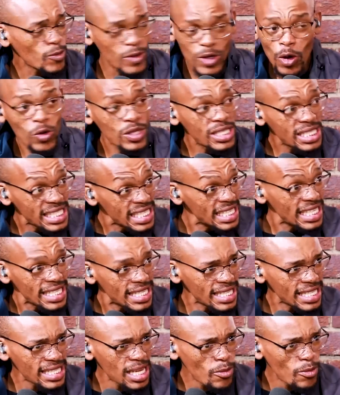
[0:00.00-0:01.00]
We don't see it
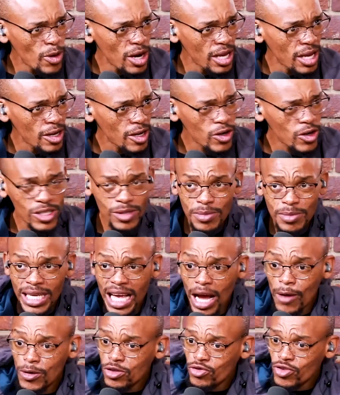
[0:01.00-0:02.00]
the same way. Because me,
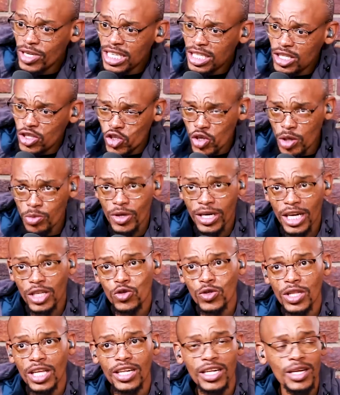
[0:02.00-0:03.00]
I was really disturbed when I
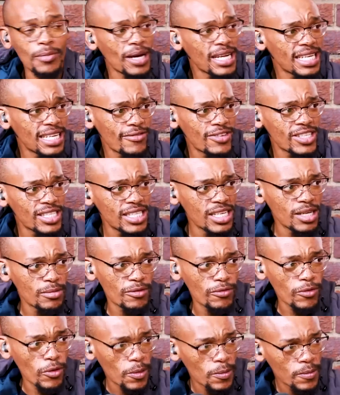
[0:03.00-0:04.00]
saw that clip. I'd never seen it
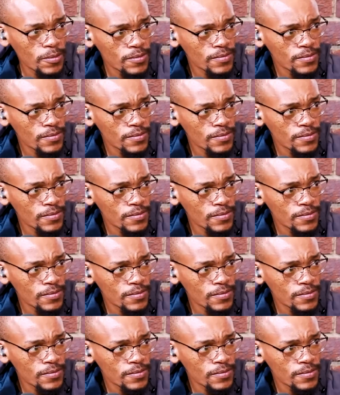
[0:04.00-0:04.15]
before.